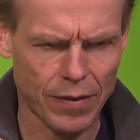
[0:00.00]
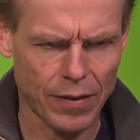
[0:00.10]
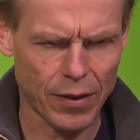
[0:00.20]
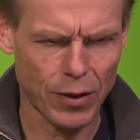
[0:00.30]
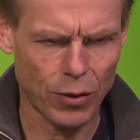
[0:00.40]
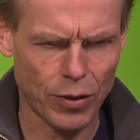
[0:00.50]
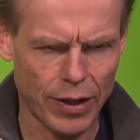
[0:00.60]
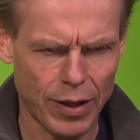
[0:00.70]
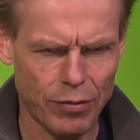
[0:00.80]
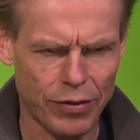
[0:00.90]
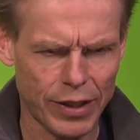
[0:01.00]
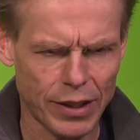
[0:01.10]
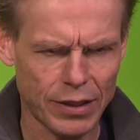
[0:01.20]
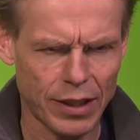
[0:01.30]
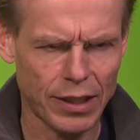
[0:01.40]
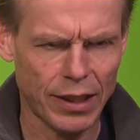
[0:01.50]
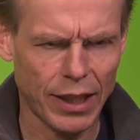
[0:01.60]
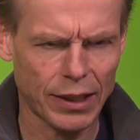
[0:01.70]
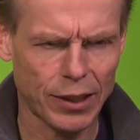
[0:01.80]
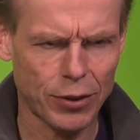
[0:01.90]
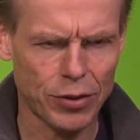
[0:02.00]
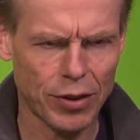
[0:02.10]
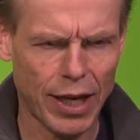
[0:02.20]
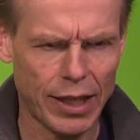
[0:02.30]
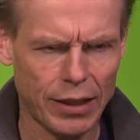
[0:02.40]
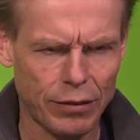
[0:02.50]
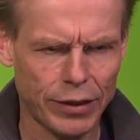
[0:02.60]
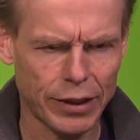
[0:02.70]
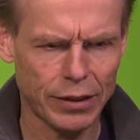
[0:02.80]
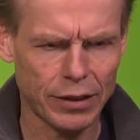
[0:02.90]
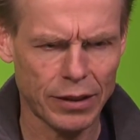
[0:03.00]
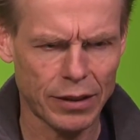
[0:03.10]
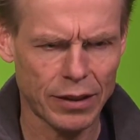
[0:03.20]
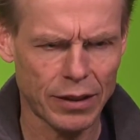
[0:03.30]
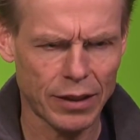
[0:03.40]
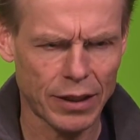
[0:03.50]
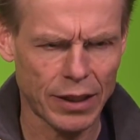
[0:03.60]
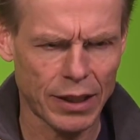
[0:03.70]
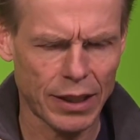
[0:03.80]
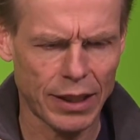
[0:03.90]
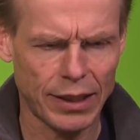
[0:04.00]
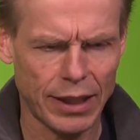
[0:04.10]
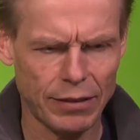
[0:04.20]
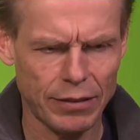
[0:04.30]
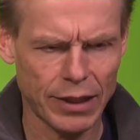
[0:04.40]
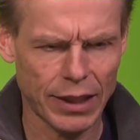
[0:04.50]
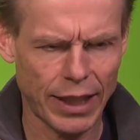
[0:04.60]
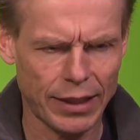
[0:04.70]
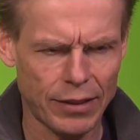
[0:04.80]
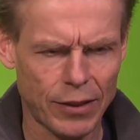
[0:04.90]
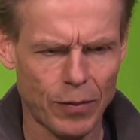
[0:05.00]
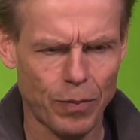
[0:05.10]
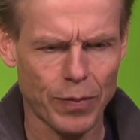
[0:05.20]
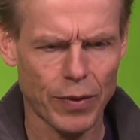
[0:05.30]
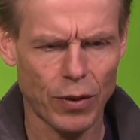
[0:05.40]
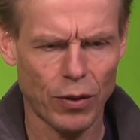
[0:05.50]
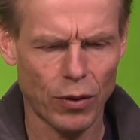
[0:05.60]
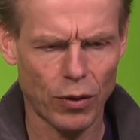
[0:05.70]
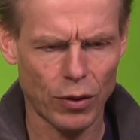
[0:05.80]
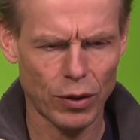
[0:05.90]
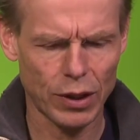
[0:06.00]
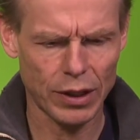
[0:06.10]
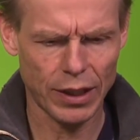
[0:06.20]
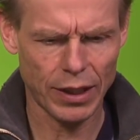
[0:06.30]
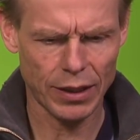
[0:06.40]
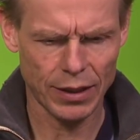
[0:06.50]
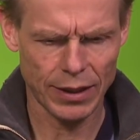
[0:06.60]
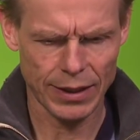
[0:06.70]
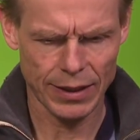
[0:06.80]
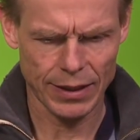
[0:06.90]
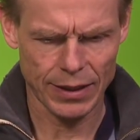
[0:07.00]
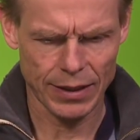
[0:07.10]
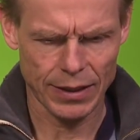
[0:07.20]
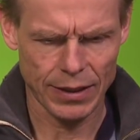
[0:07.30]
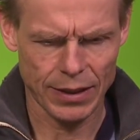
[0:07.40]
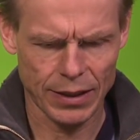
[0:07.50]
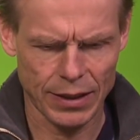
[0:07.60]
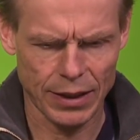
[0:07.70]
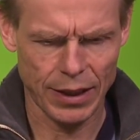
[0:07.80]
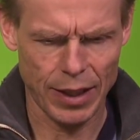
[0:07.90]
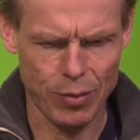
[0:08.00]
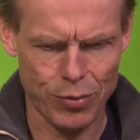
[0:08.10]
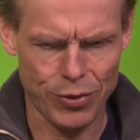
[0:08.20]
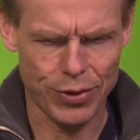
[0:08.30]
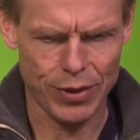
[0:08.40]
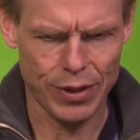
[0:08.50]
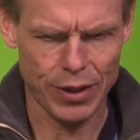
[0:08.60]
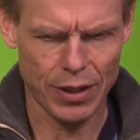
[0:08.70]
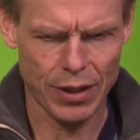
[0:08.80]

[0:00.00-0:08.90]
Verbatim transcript: the node name field and take the user ID field. Then you will get all the names.